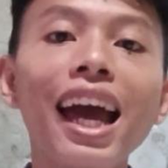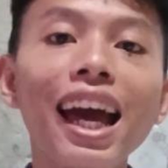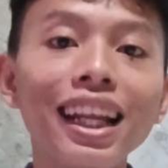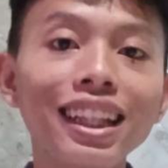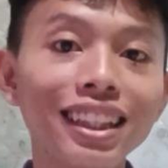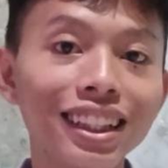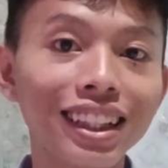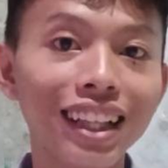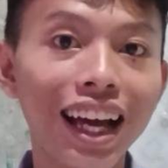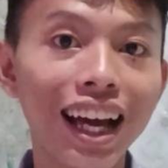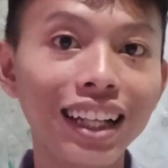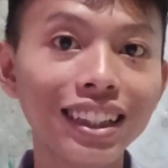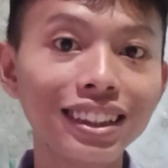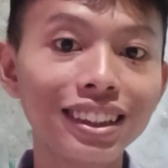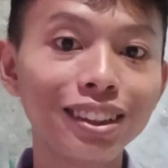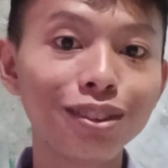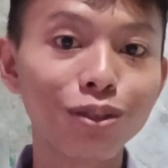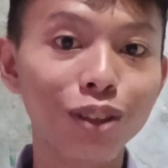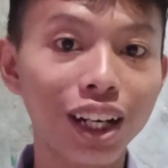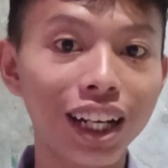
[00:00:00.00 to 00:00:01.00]
And the
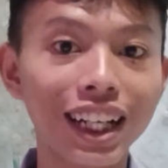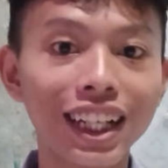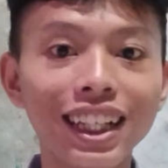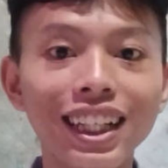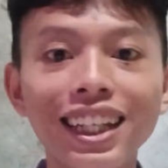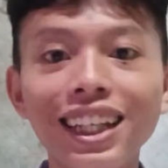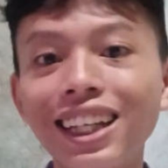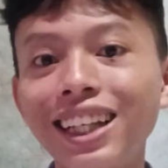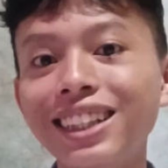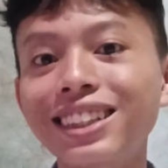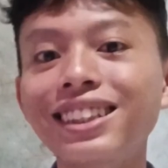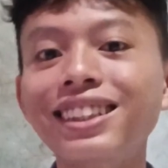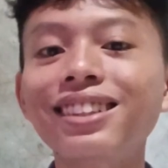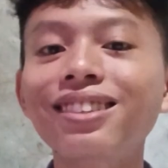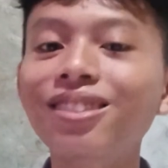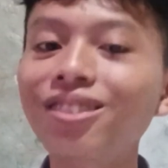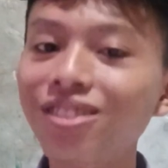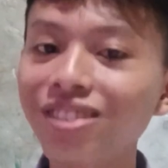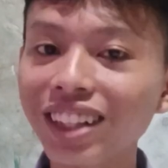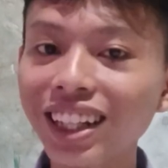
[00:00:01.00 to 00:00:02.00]
last one
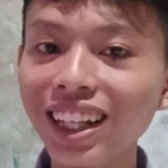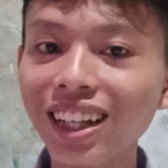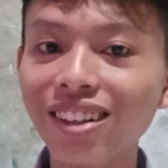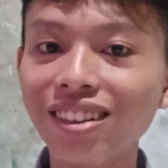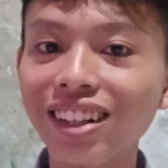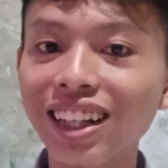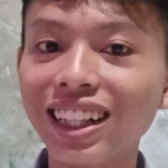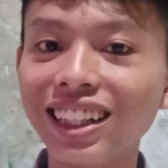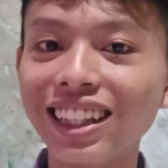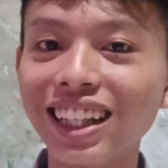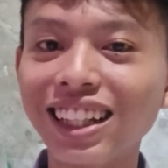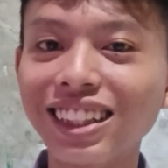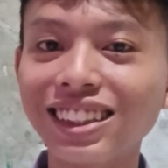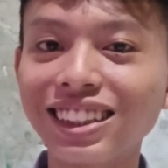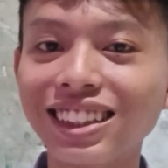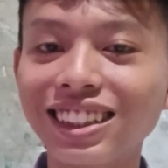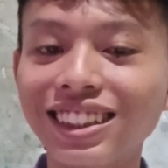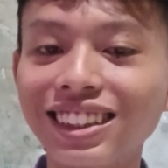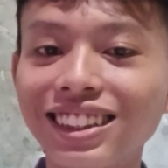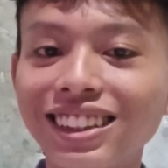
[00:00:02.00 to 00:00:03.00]
is
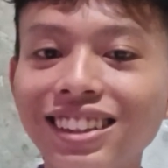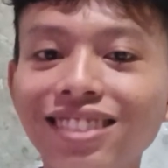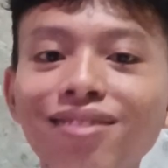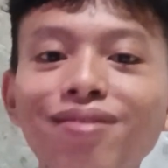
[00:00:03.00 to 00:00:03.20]
reorientation.